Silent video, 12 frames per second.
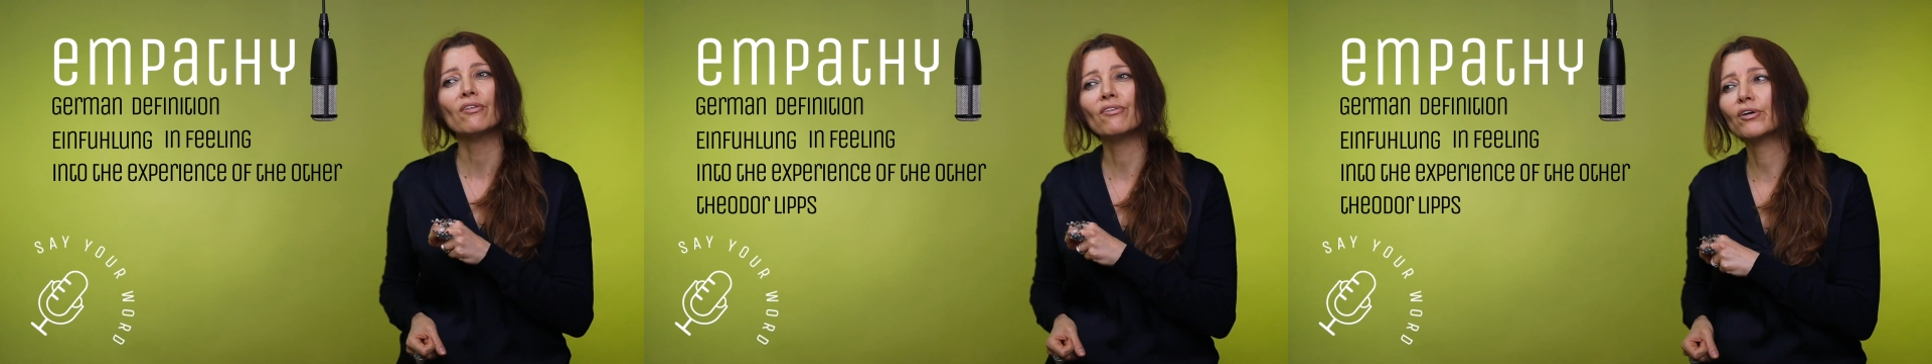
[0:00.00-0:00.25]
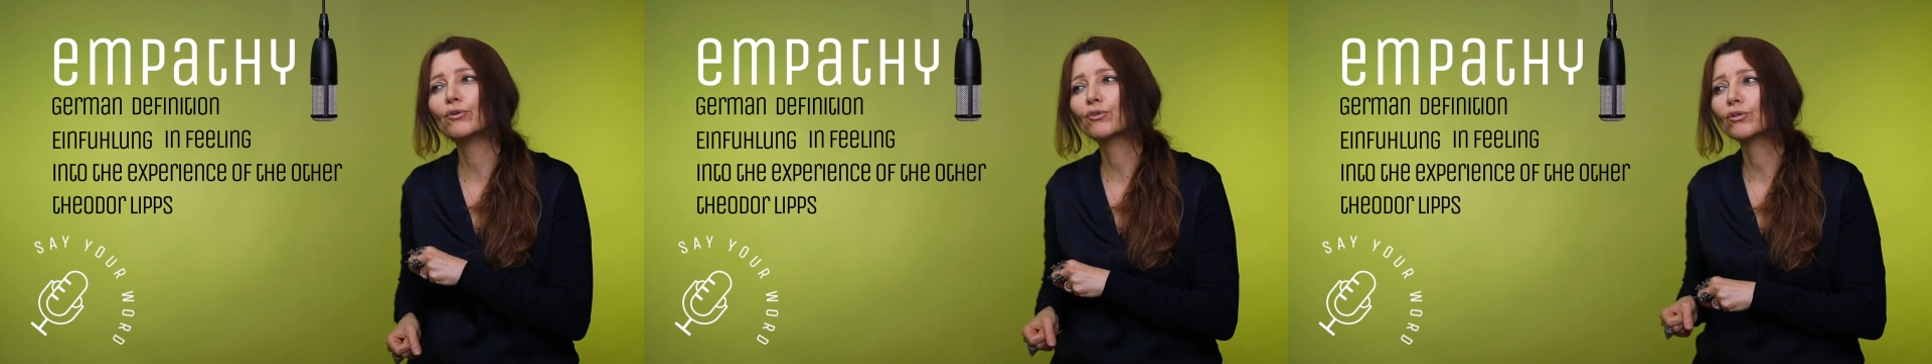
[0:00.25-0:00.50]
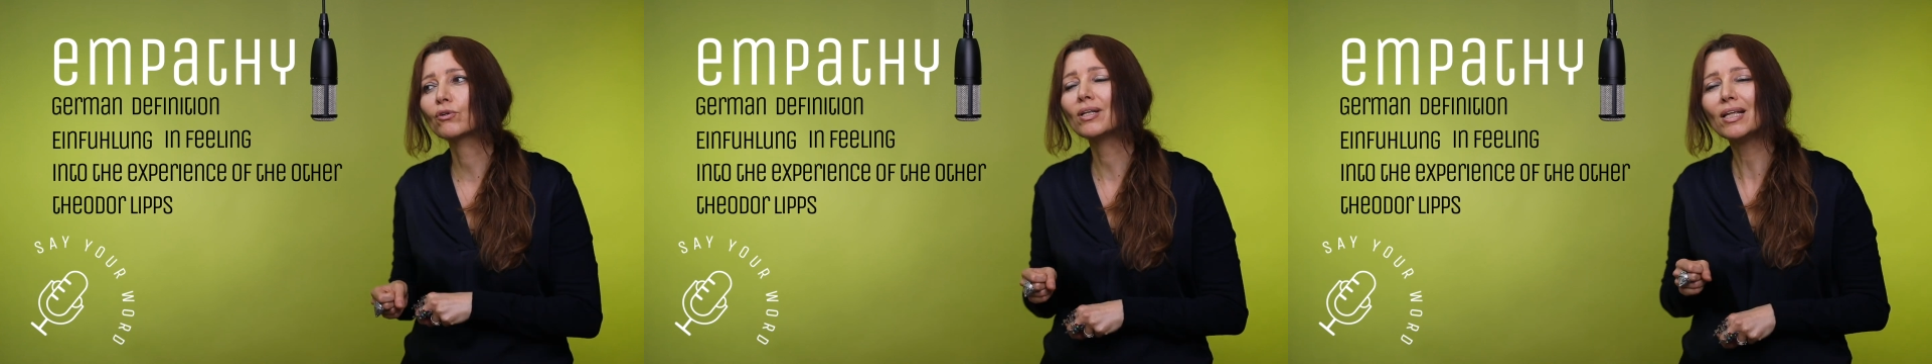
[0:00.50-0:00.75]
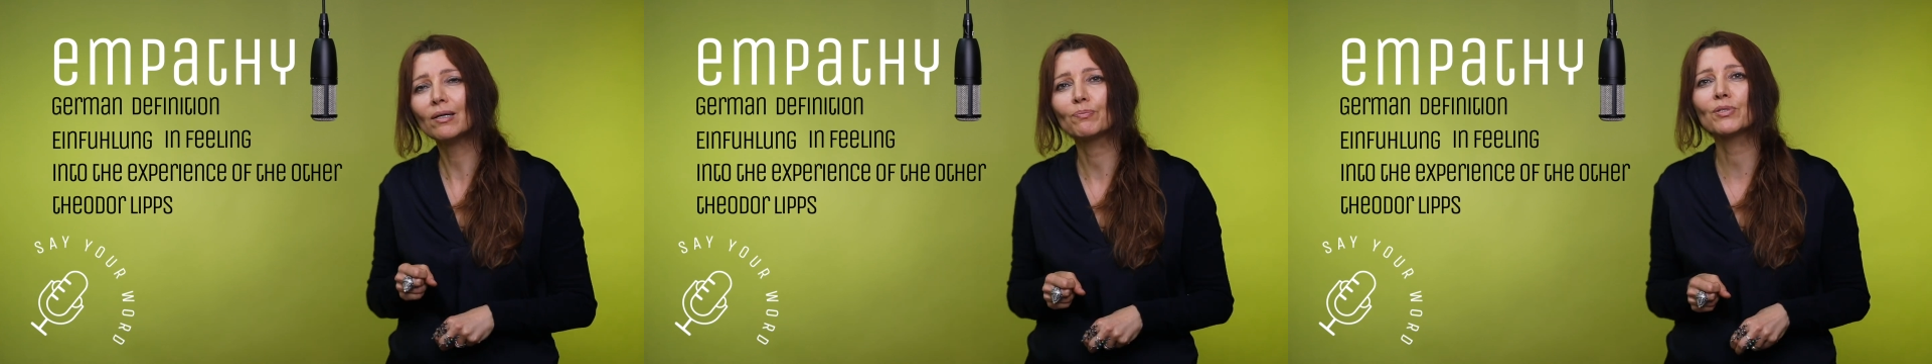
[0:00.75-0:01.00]
Theodor
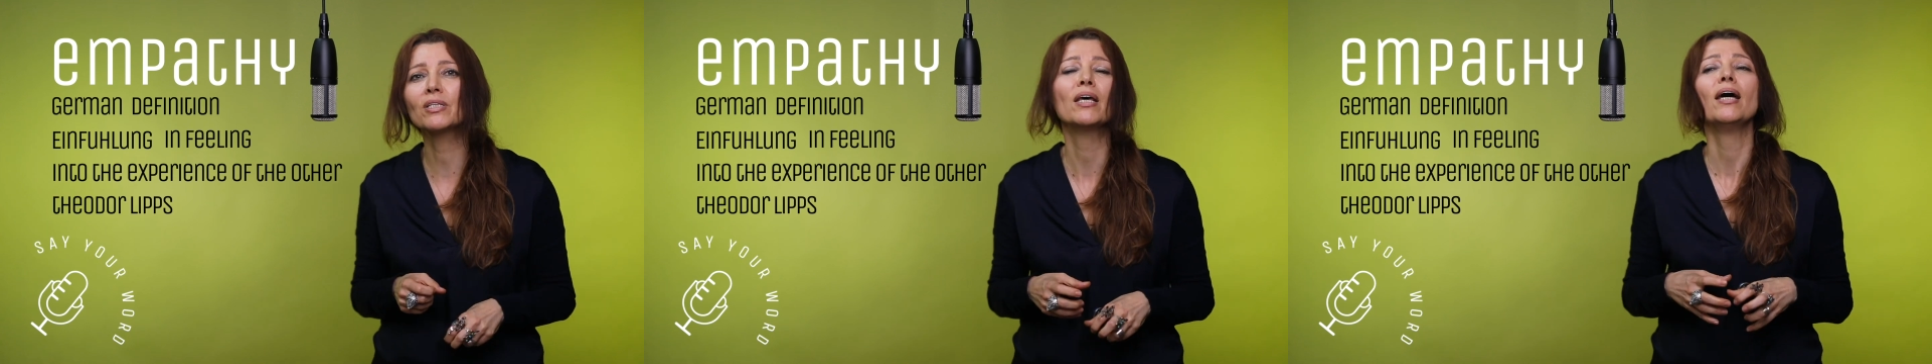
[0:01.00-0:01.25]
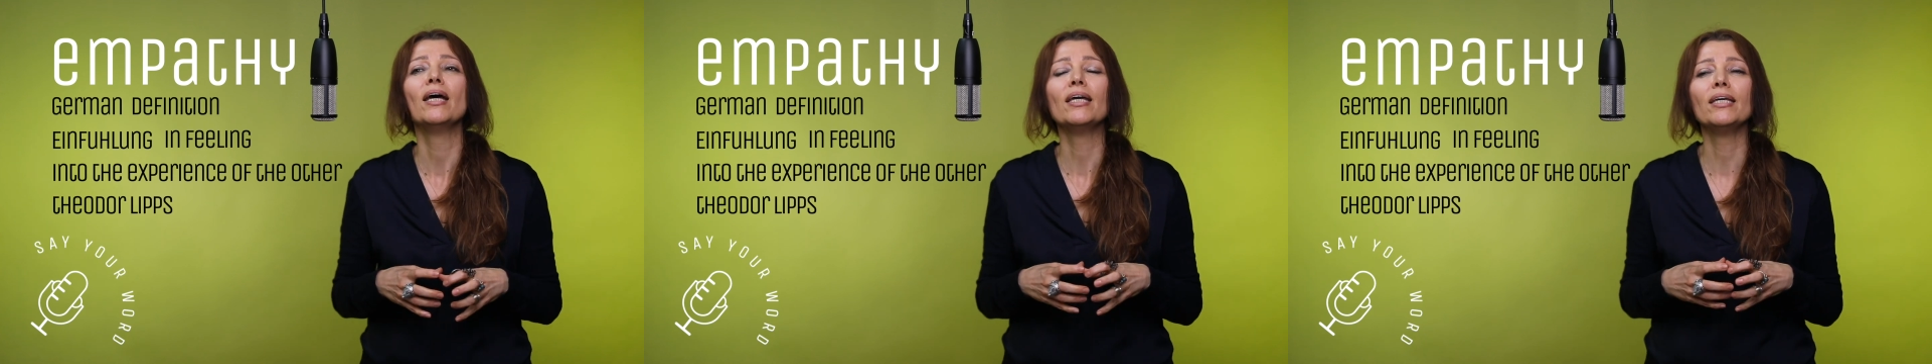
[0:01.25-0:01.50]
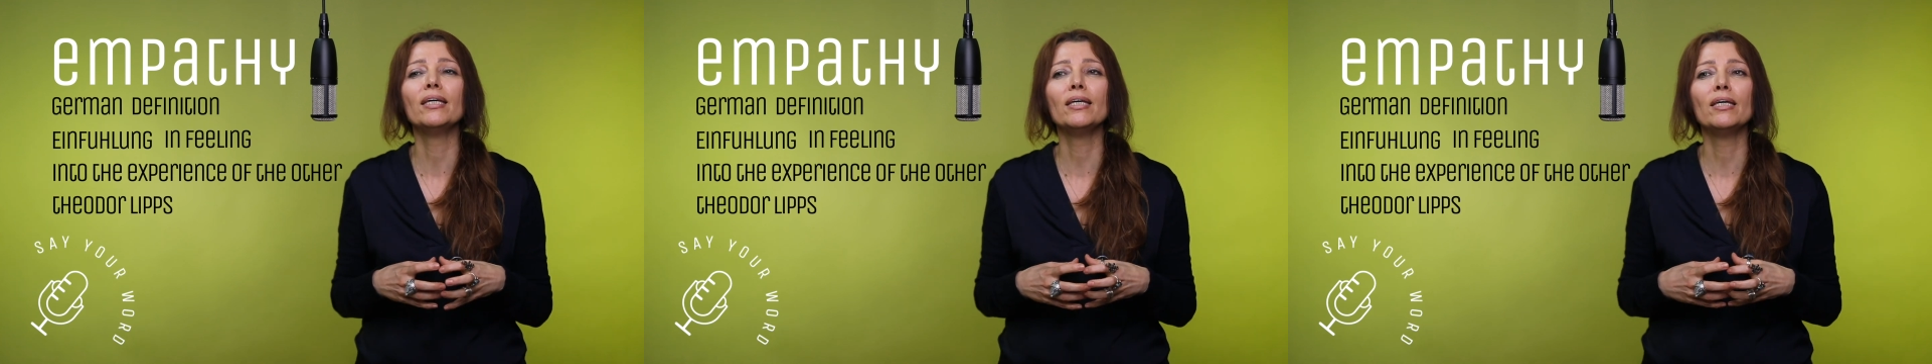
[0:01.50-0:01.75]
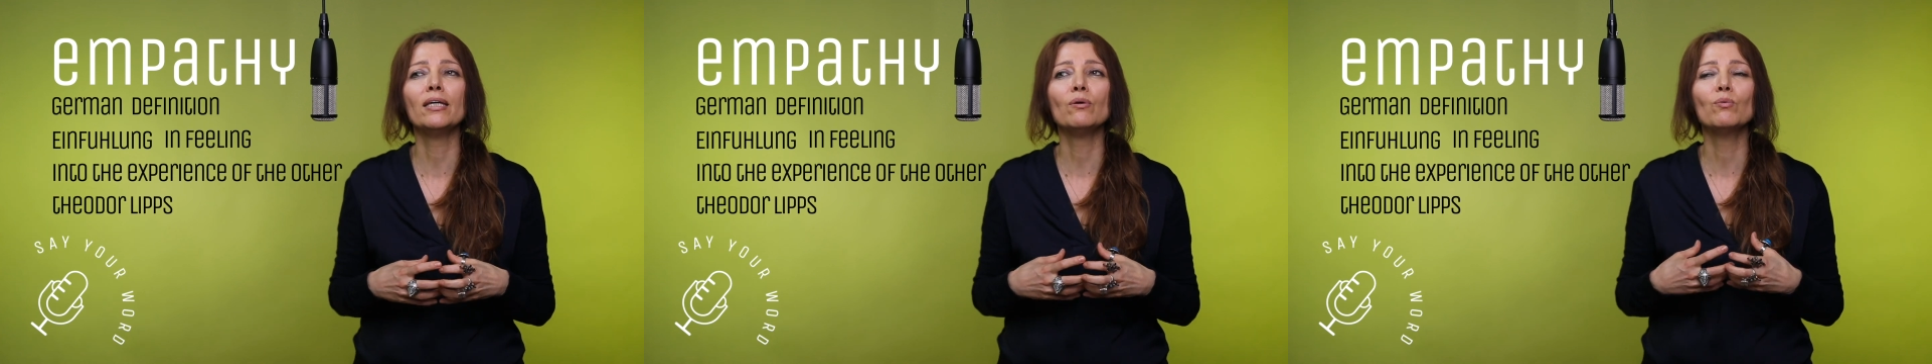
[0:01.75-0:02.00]
Lips,
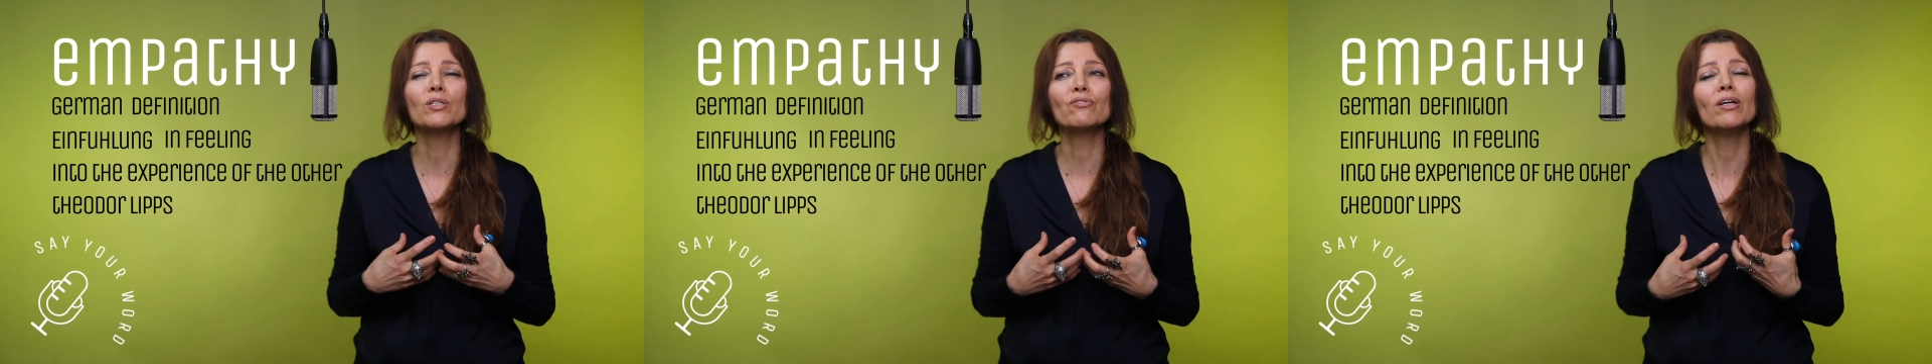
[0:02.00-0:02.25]
he was